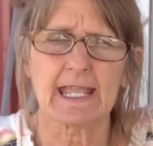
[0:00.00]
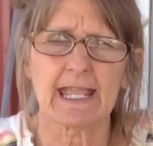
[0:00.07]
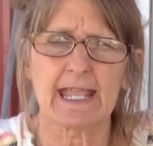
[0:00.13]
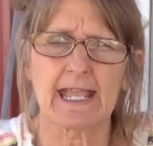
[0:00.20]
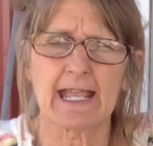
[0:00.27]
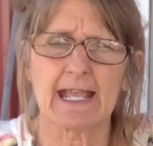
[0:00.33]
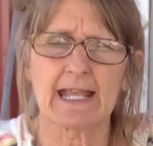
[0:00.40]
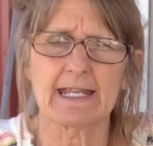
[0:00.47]

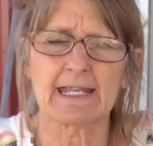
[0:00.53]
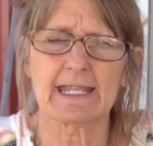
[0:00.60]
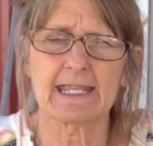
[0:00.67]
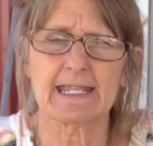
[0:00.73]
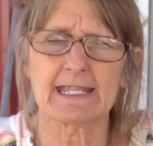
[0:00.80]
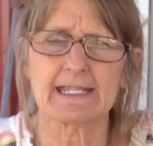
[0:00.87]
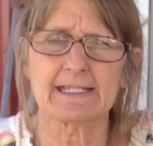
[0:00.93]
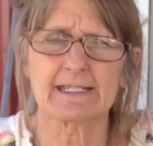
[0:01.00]
and
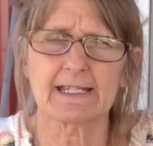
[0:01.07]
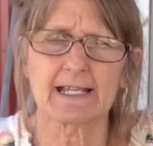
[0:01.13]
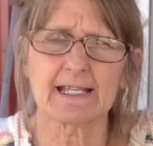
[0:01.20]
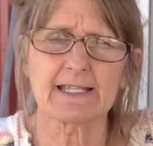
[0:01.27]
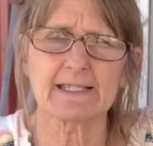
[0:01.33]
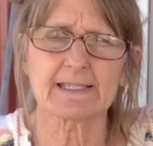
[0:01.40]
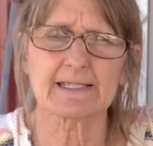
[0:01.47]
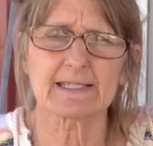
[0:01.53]
it
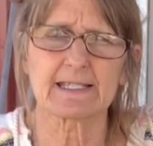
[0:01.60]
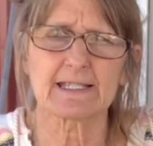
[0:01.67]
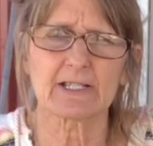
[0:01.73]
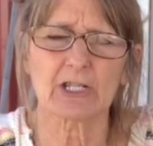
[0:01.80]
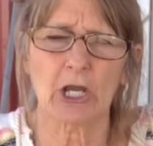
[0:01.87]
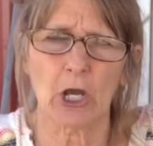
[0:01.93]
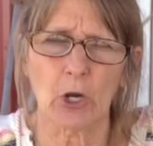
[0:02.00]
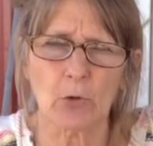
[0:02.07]
does
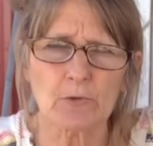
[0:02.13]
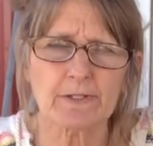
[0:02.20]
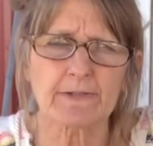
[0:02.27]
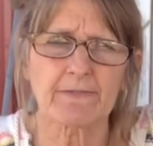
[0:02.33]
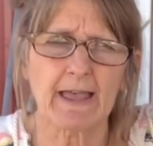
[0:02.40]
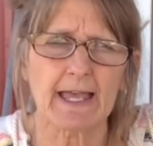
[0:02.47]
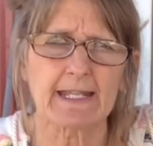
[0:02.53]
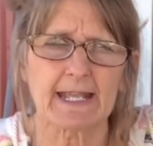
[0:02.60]
coat
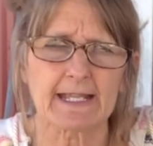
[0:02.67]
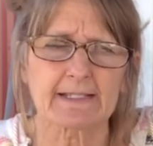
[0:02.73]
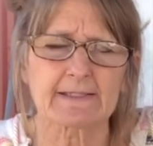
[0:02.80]
that